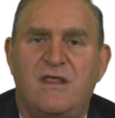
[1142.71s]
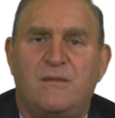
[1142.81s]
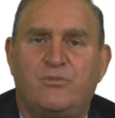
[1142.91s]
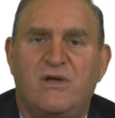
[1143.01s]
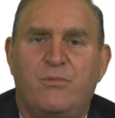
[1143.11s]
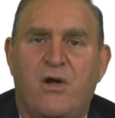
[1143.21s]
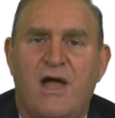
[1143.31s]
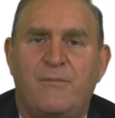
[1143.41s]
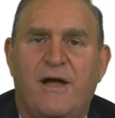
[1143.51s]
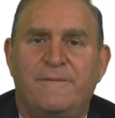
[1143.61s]
in the
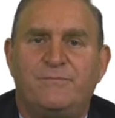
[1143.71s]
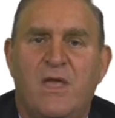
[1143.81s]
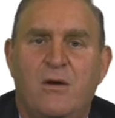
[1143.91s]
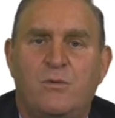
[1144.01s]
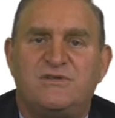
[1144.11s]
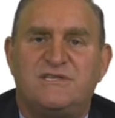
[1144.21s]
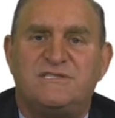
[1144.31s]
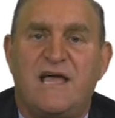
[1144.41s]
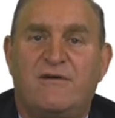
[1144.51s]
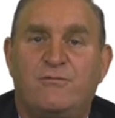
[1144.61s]
pre-primary which
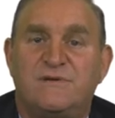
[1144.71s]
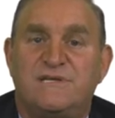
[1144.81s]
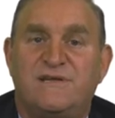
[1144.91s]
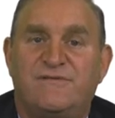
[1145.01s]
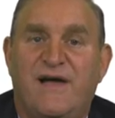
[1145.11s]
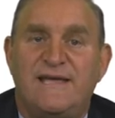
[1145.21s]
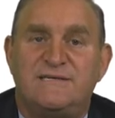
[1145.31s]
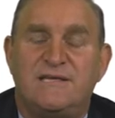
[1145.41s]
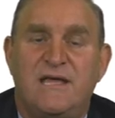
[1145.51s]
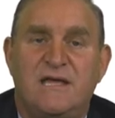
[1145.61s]
itself was a device